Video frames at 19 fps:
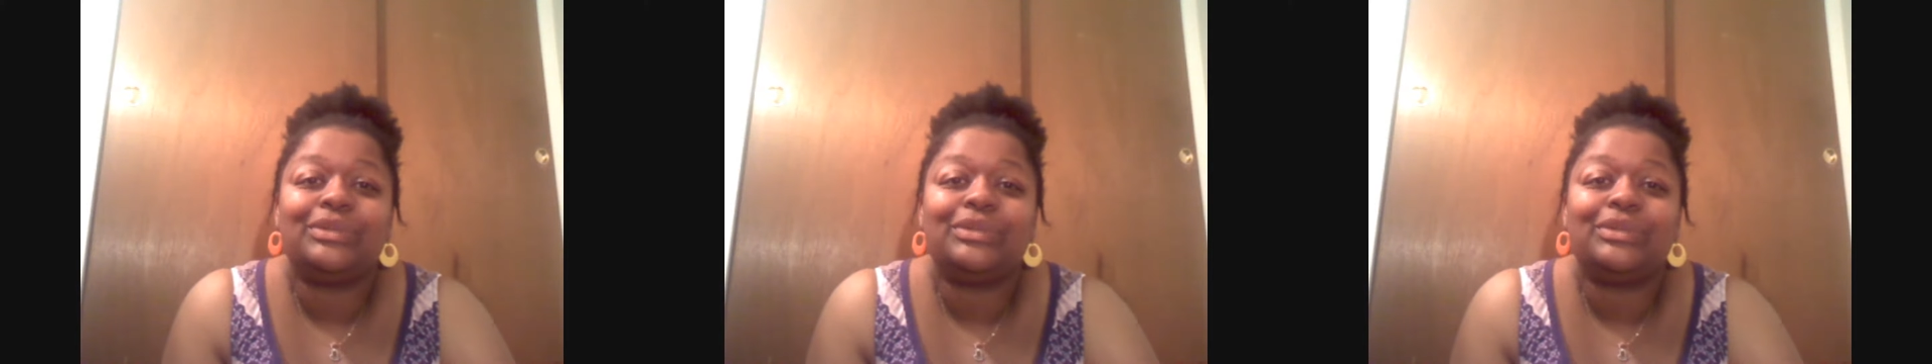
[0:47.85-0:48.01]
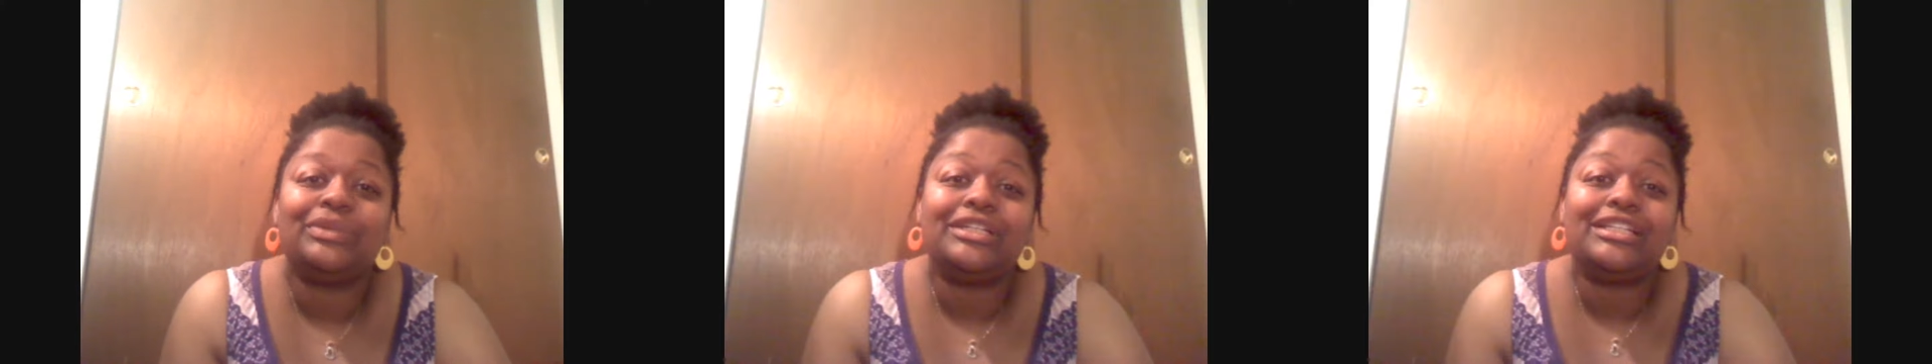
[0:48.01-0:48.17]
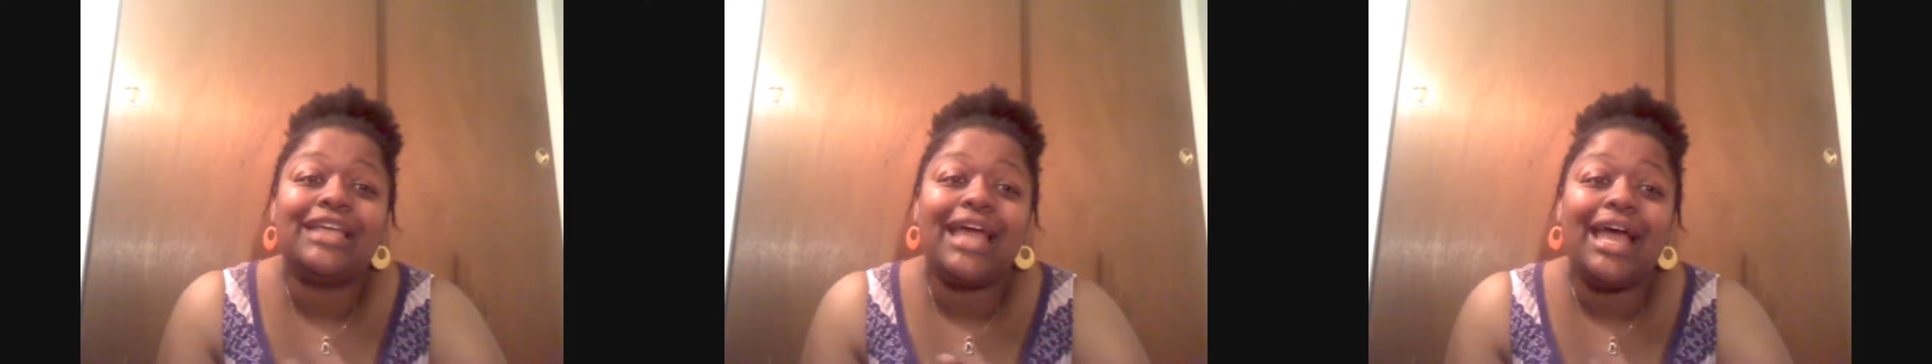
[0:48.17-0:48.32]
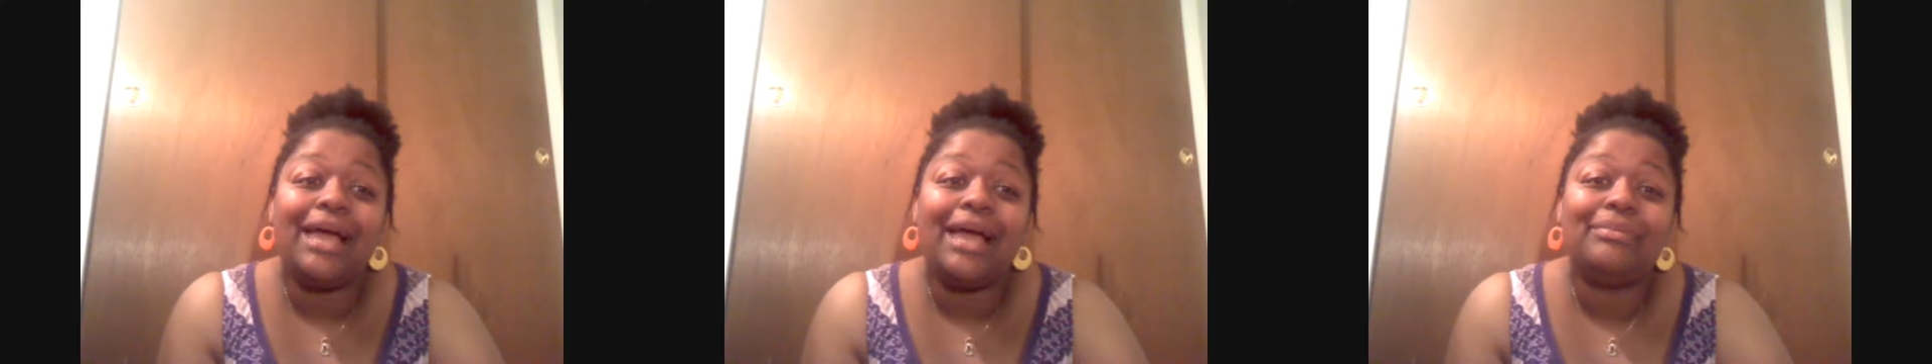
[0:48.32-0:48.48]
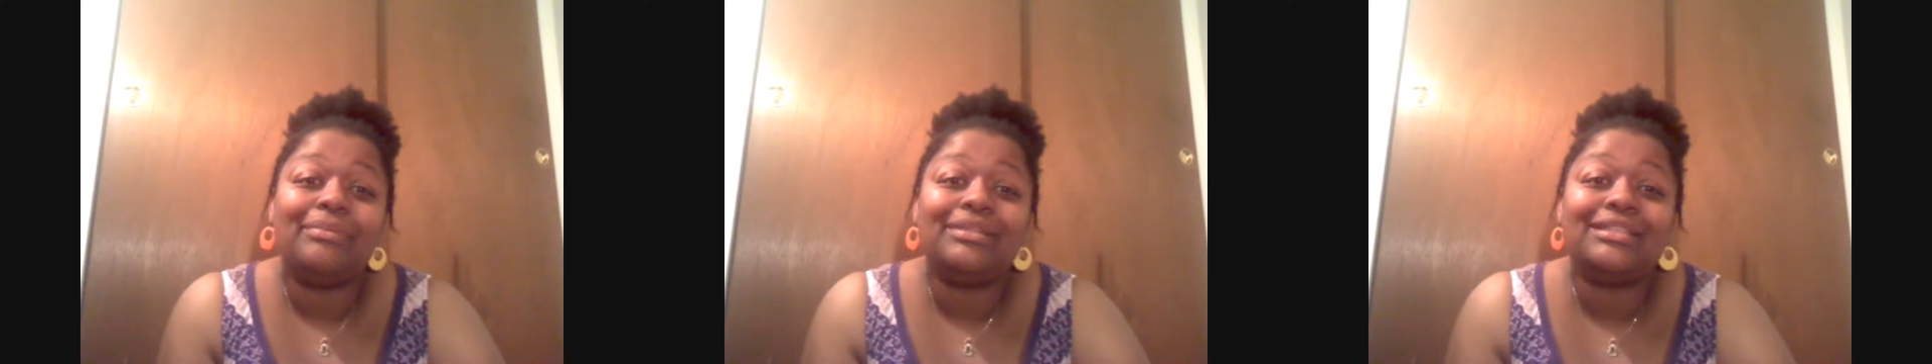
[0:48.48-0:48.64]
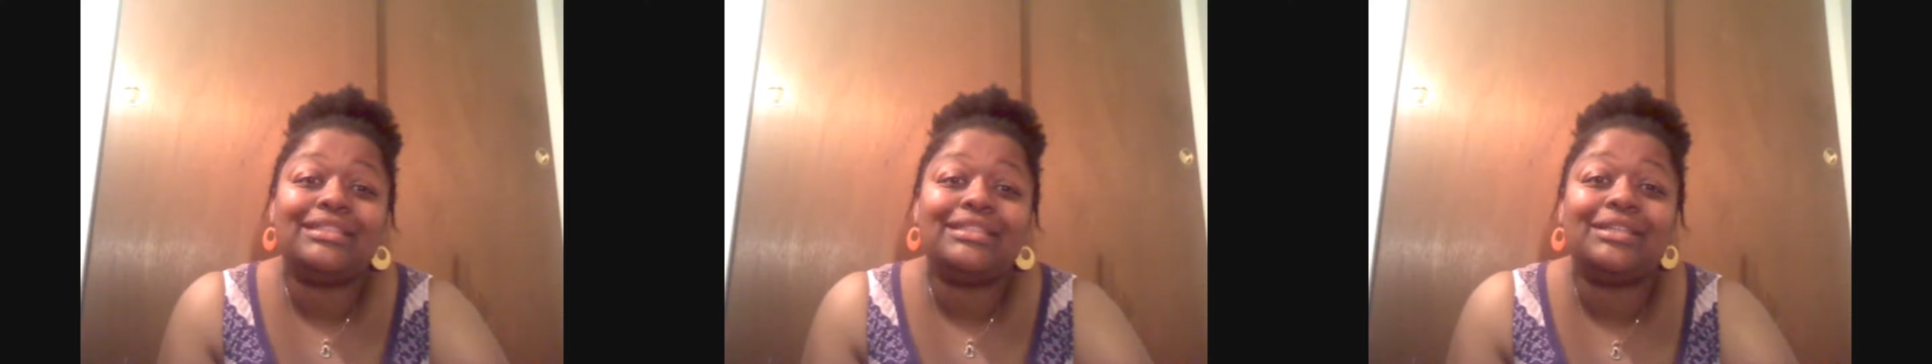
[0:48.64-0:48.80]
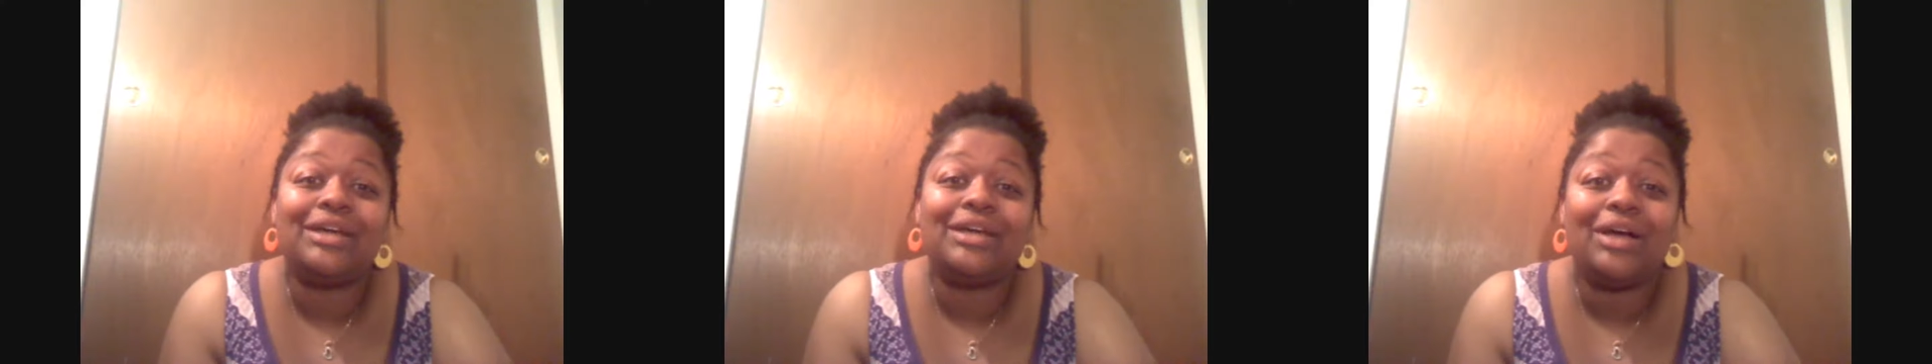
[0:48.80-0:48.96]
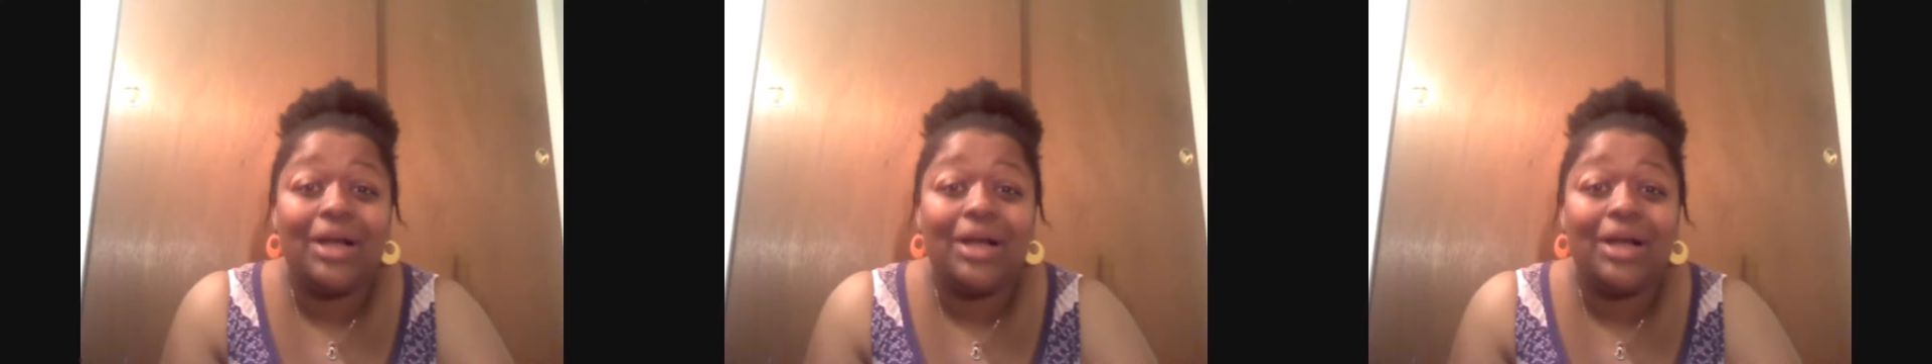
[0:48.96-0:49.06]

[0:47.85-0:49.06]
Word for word: which happens to